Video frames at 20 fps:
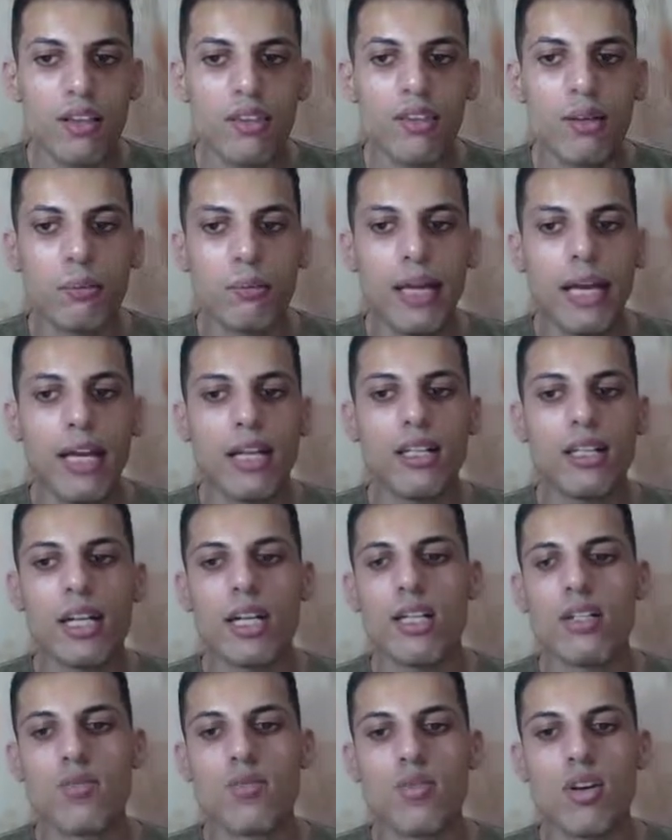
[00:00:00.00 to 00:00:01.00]
The man
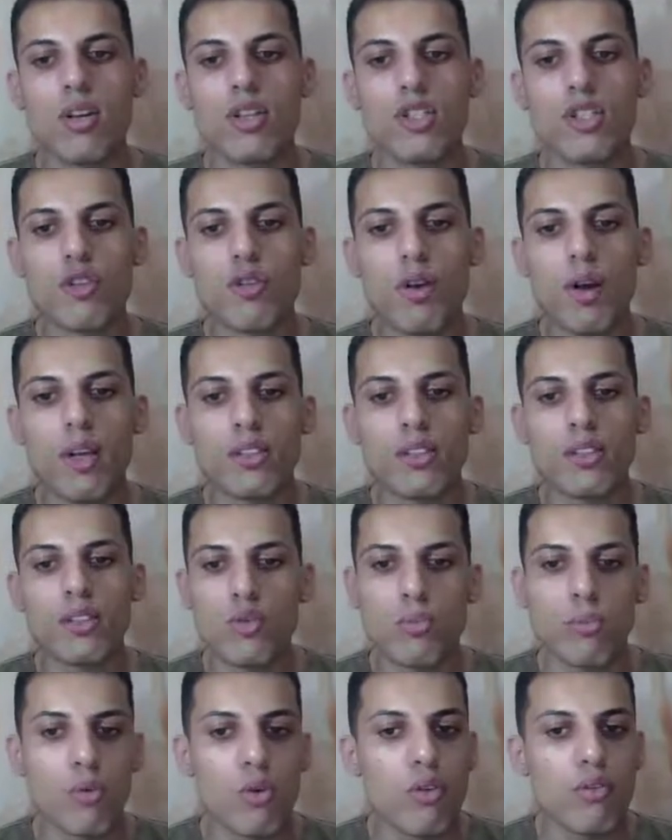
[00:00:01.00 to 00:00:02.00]
and his son tried
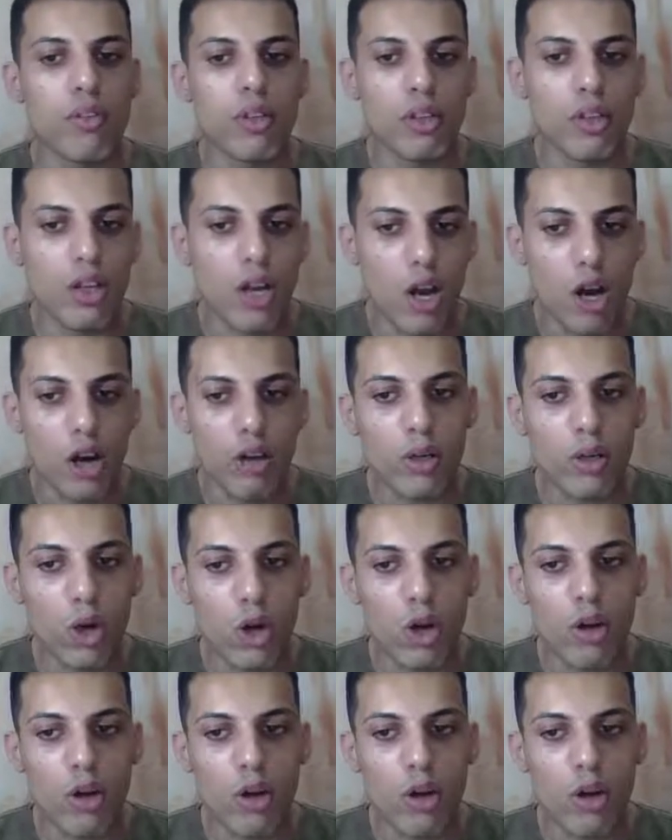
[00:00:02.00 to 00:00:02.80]
to move the car